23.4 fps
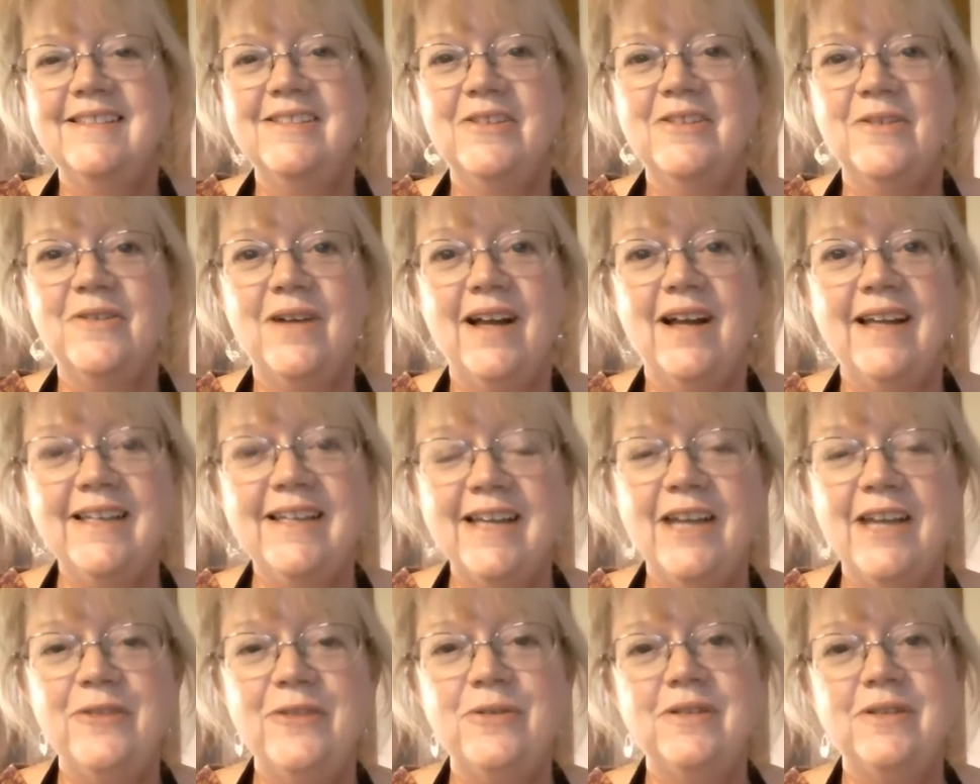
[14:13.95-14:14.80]
So hi,
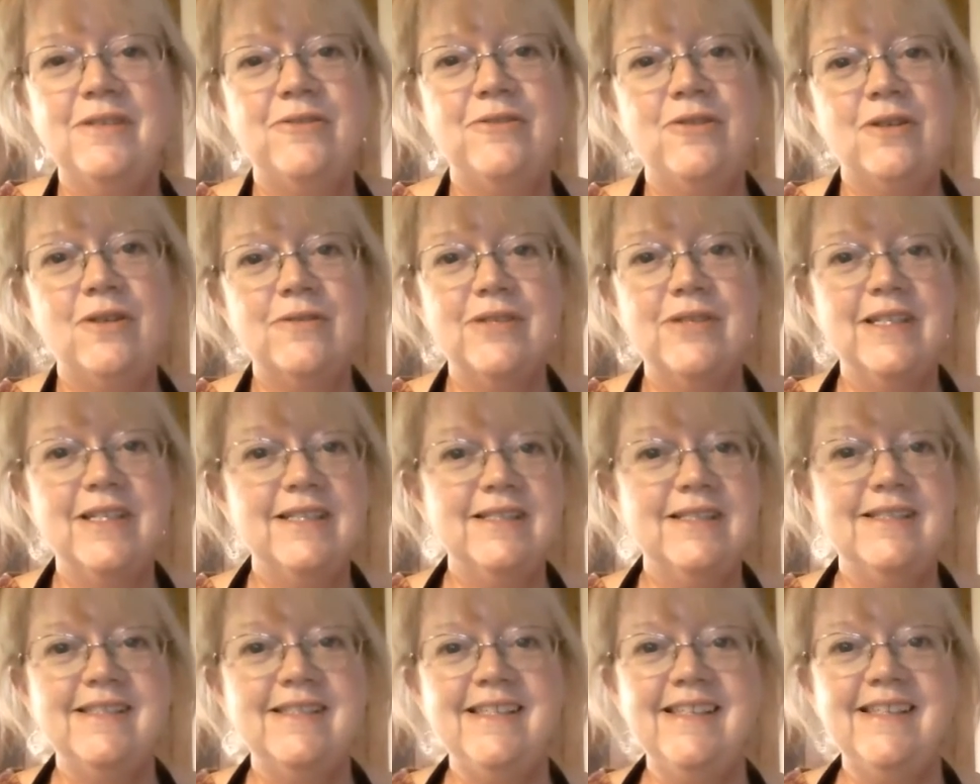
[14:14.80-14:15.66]
Catherine, if you ever get
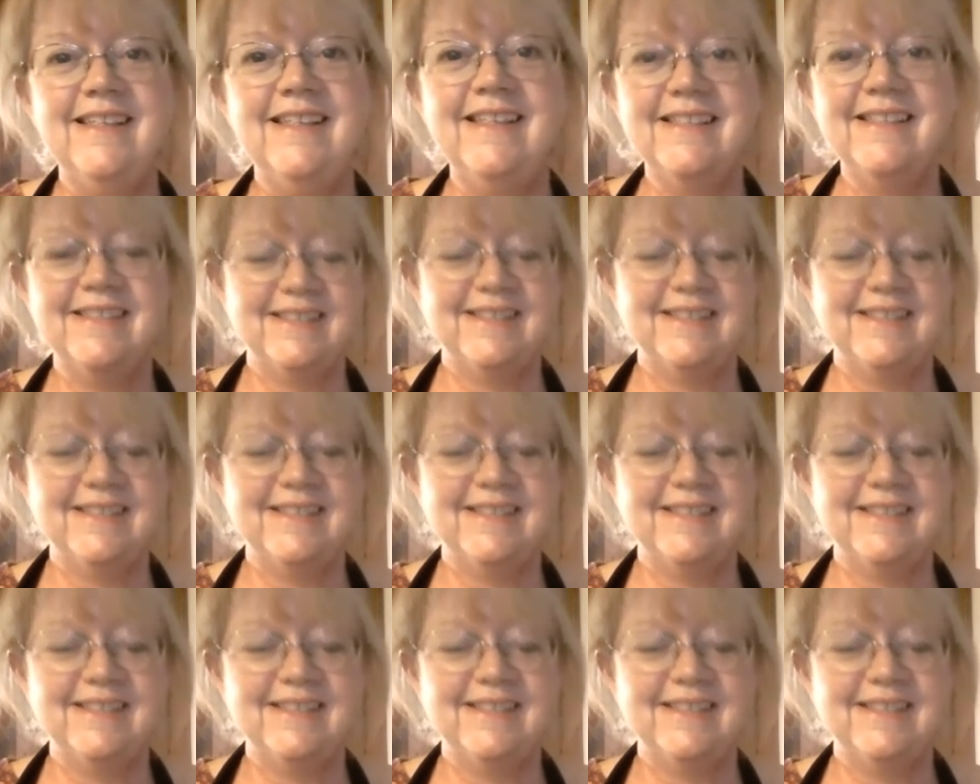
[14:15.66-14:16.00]
to see this.